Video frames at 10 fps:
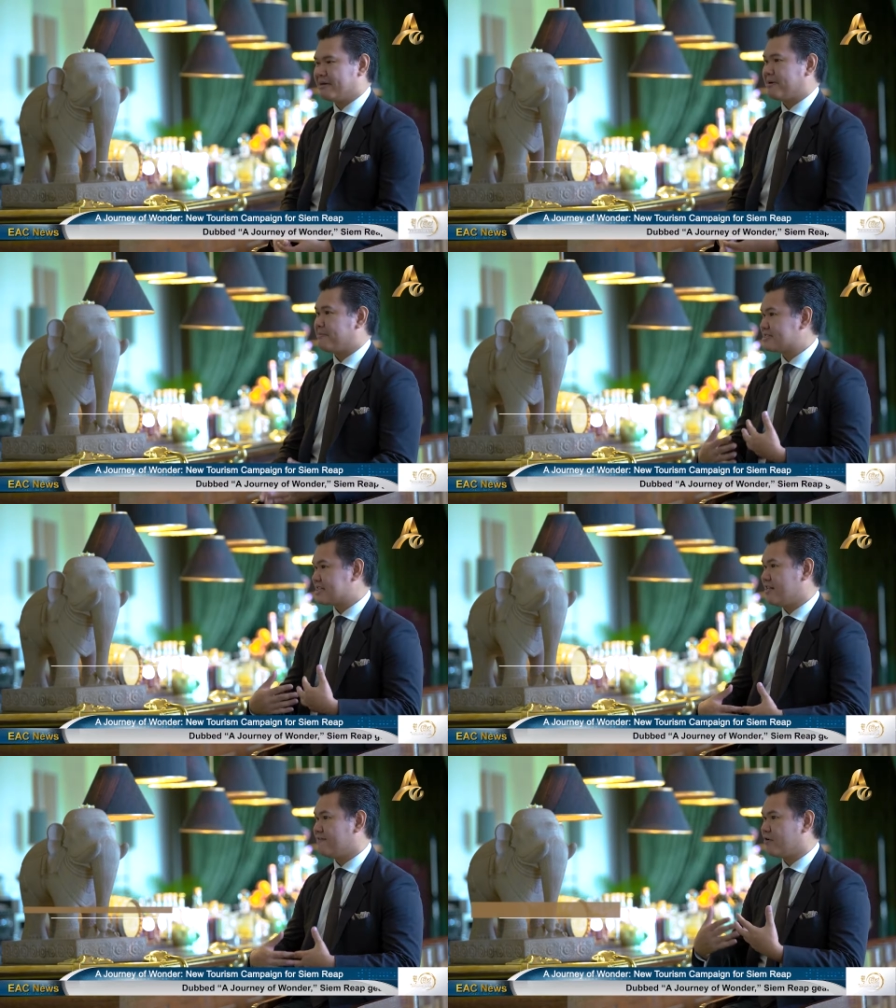by
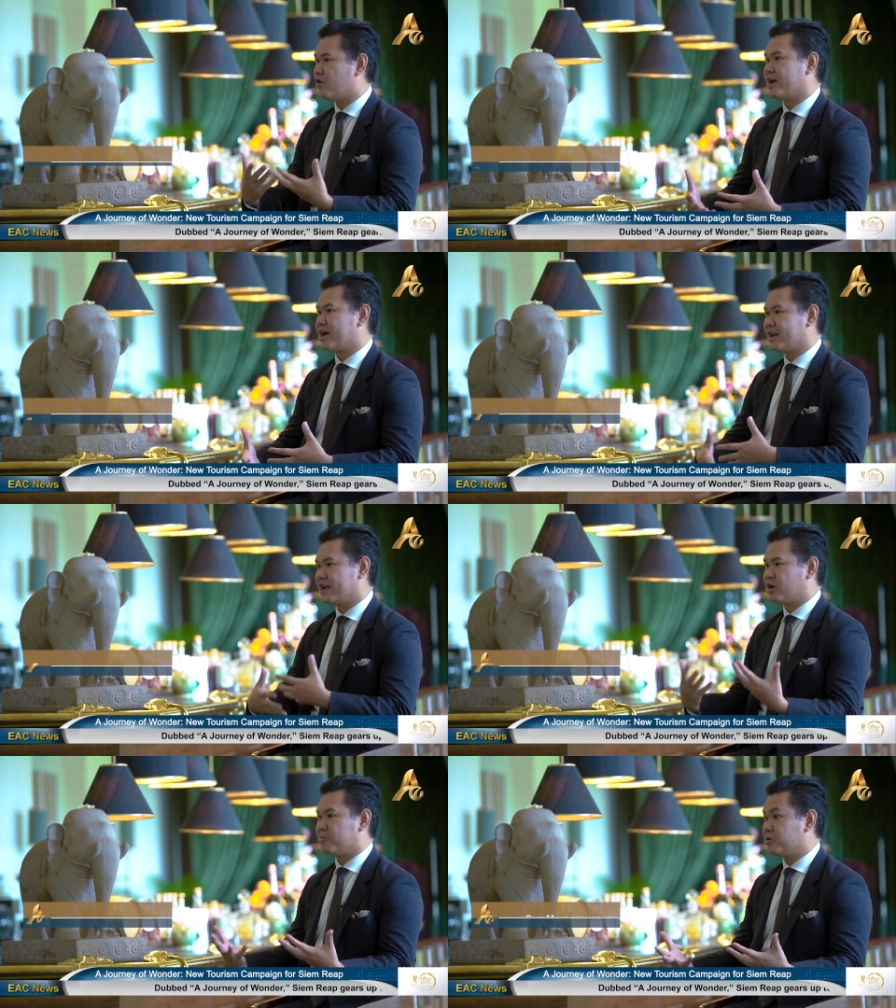myself, Oyen,
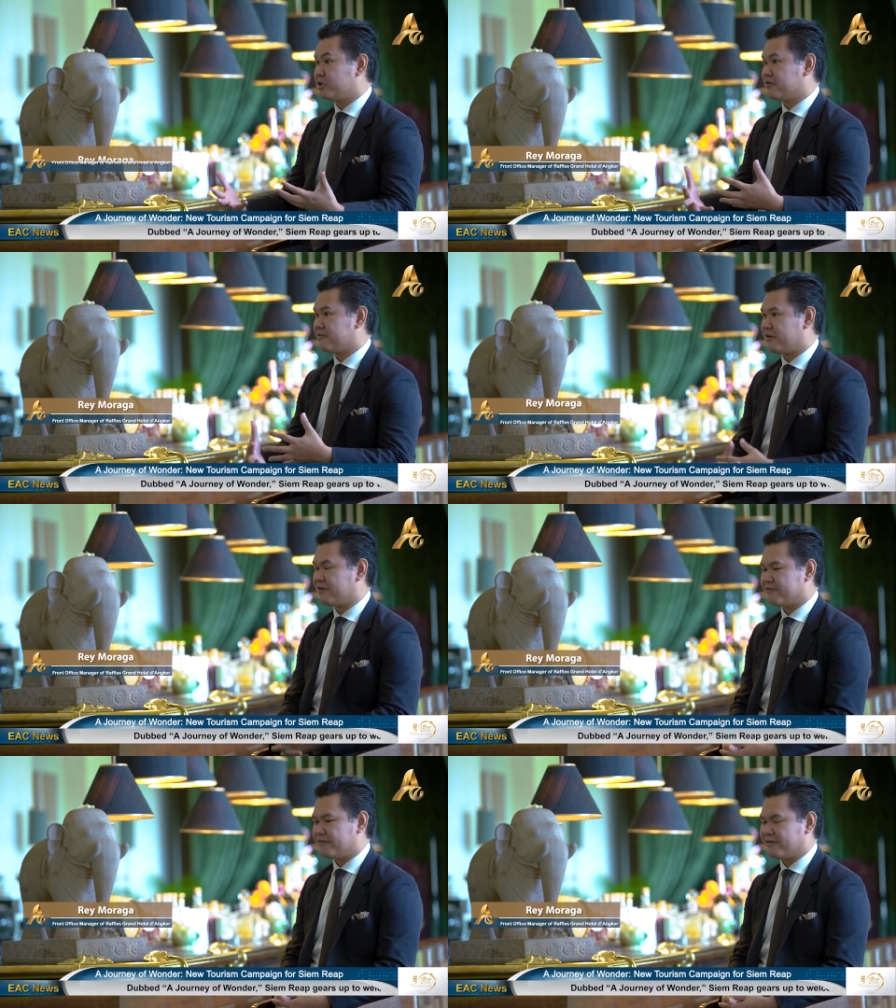and a community
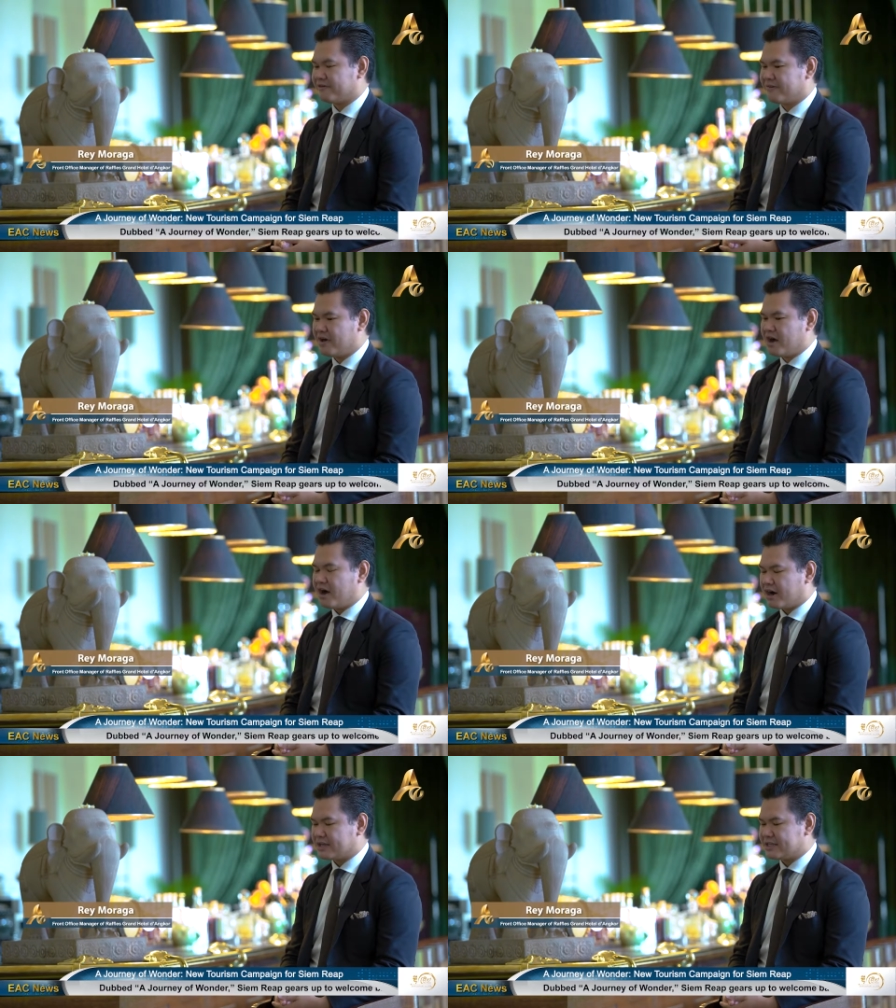of
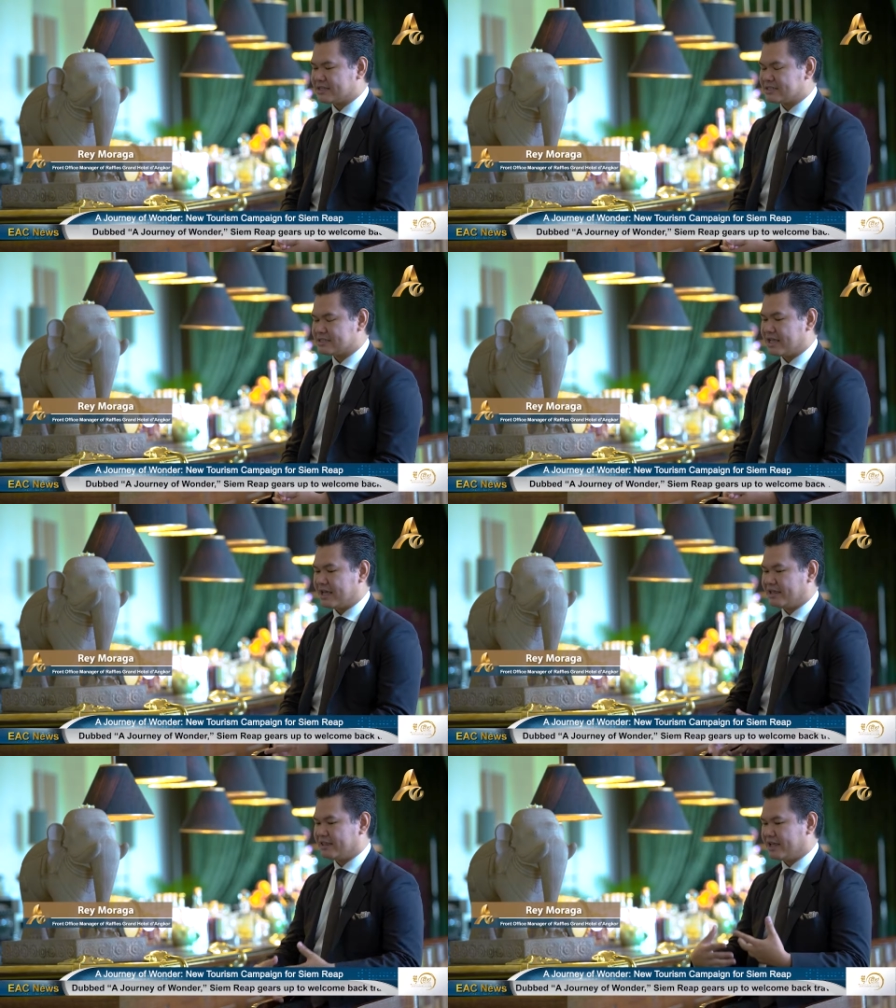artists
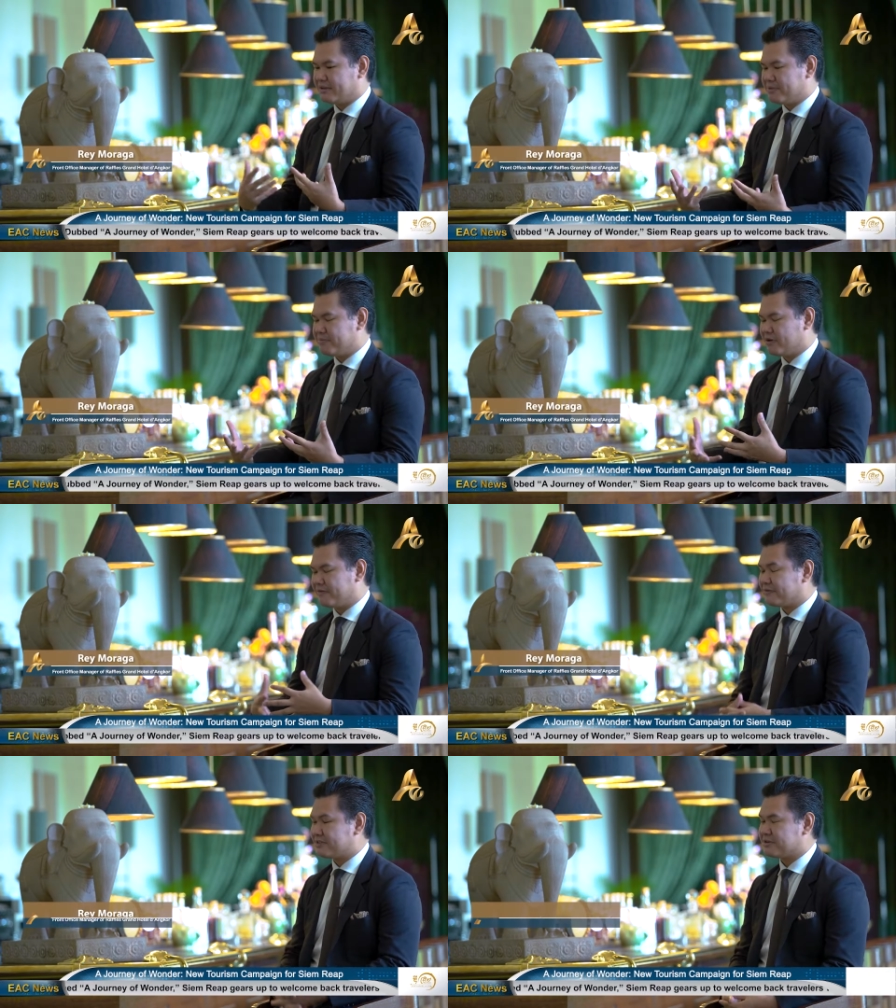and people
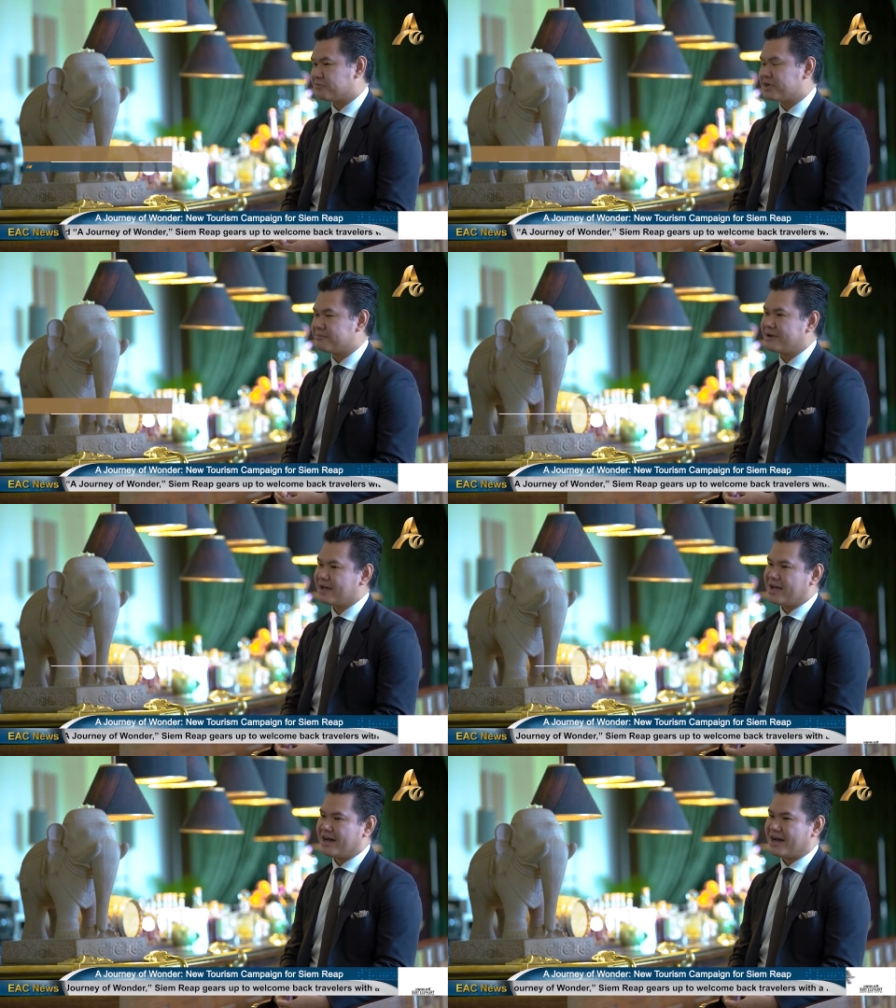in Siem Reap.
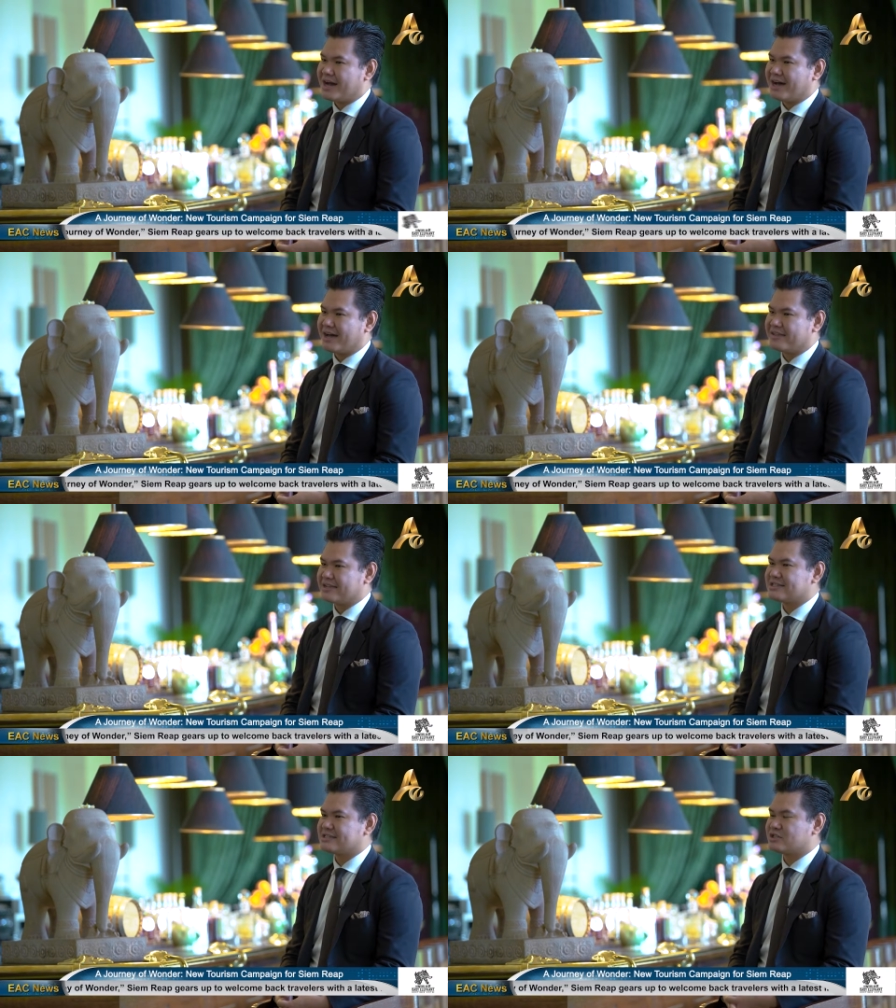
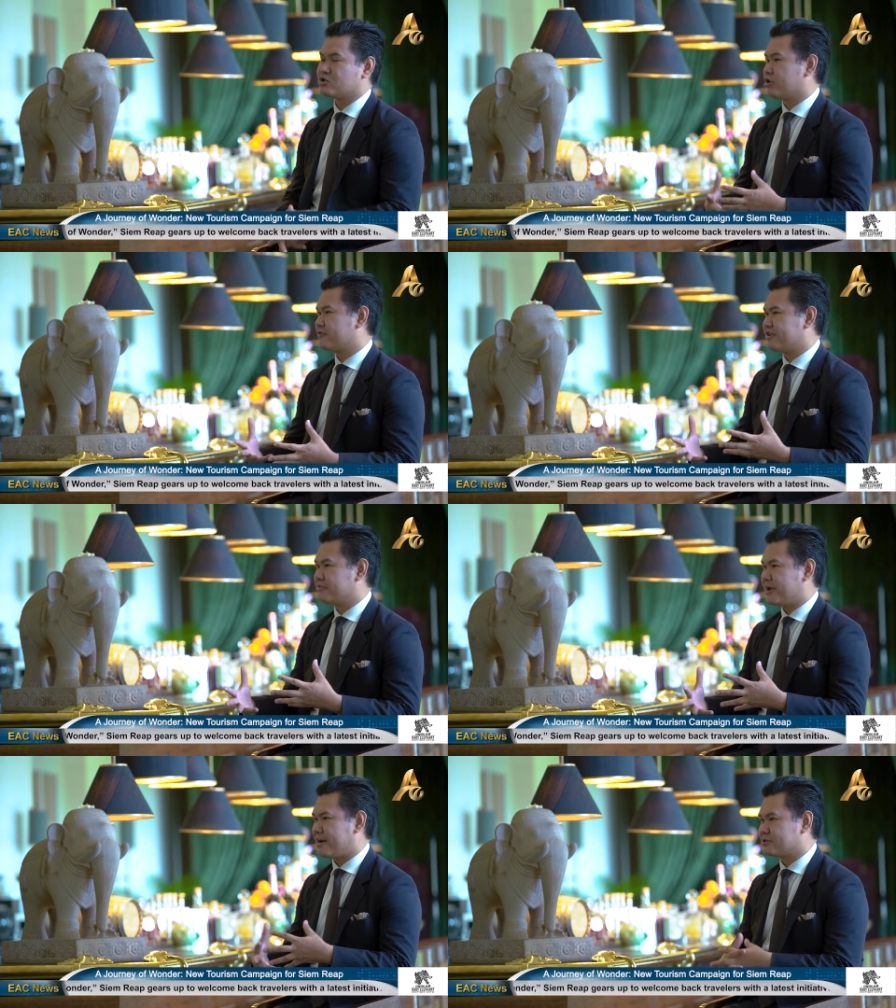This short
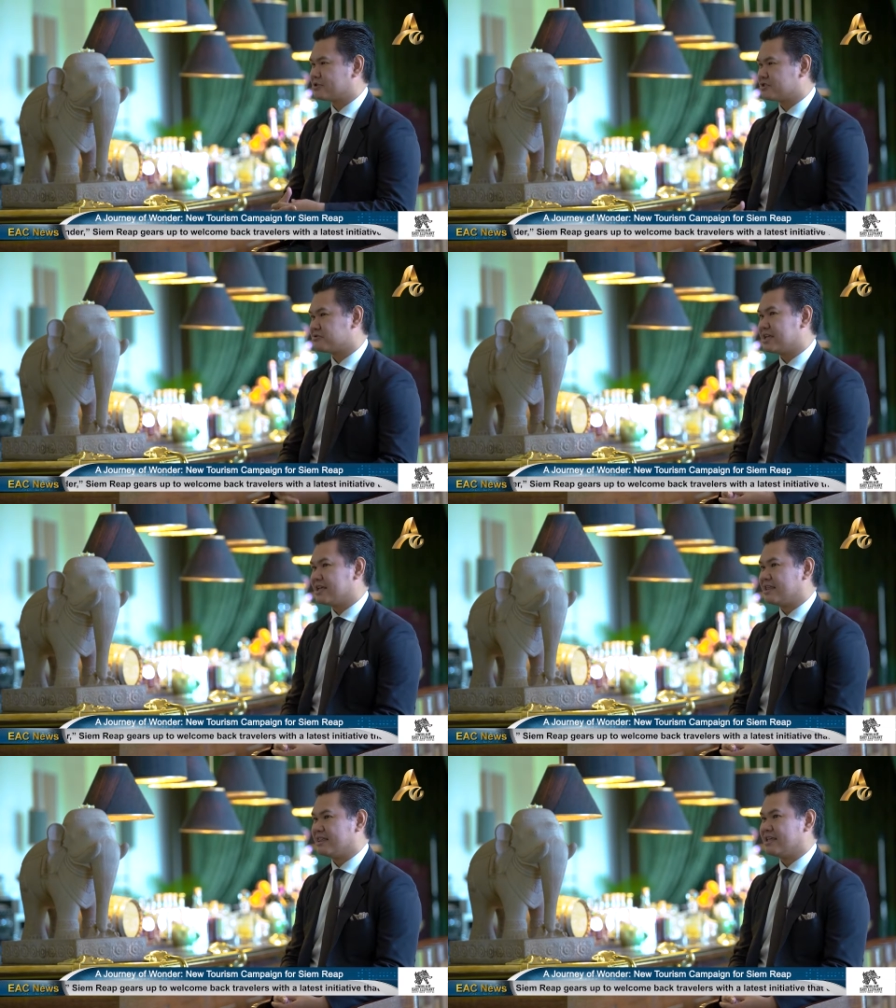film captures
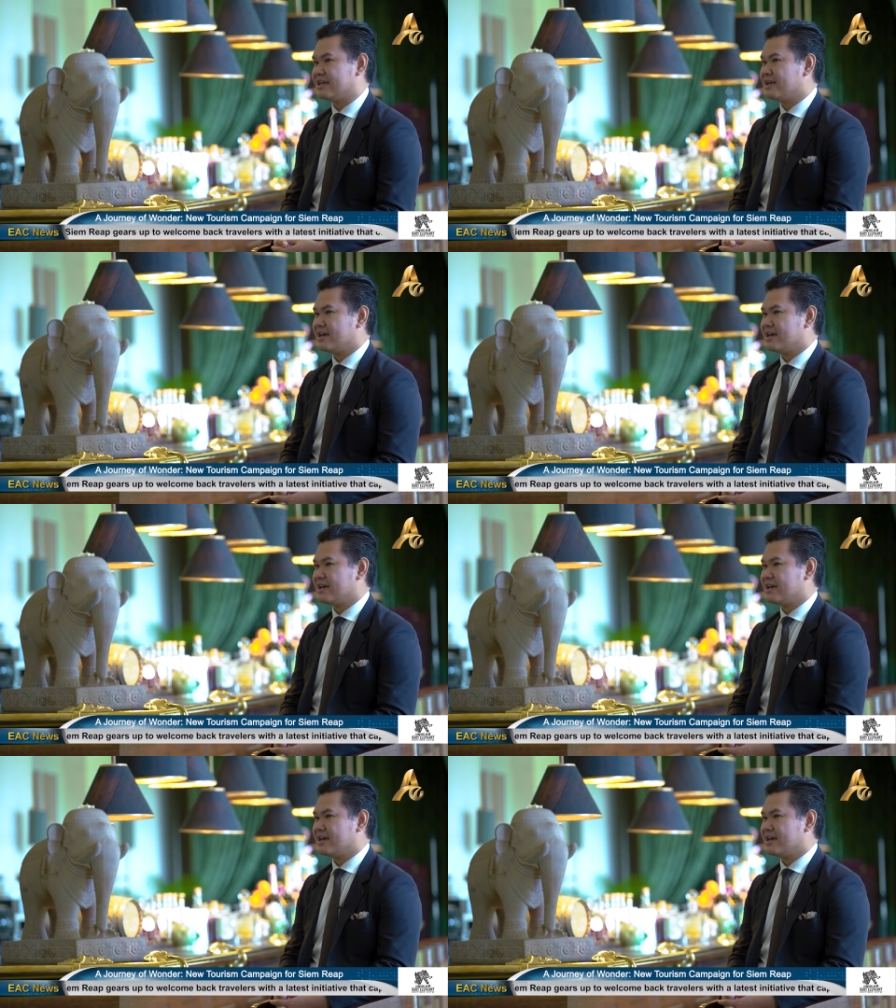really